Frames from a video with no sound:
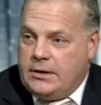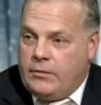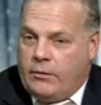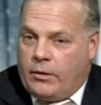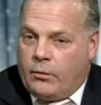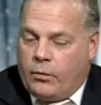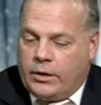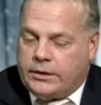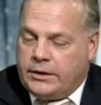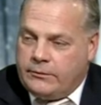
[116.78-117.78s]
but we're
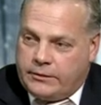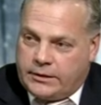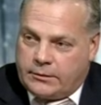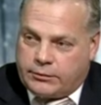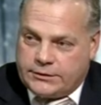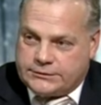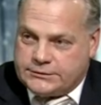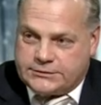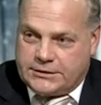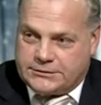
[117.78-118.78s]
working within a
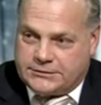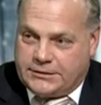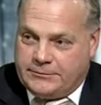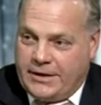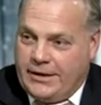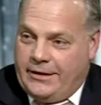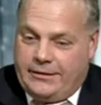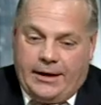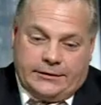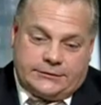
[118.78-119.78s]
prison system
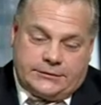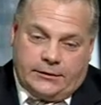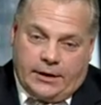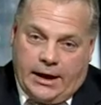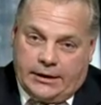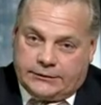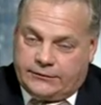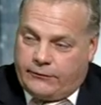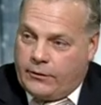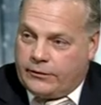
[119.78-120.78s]
that still has
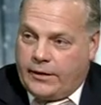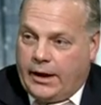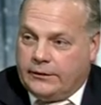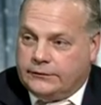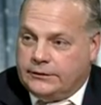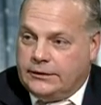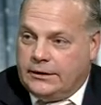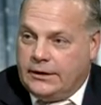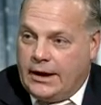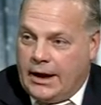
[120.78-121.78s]
4,000
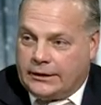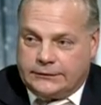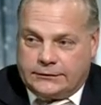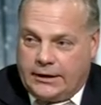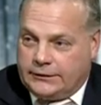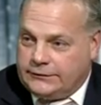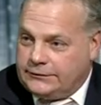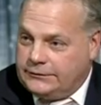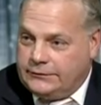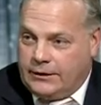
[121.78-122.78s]

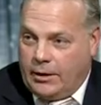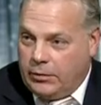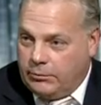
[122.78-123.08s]
excess double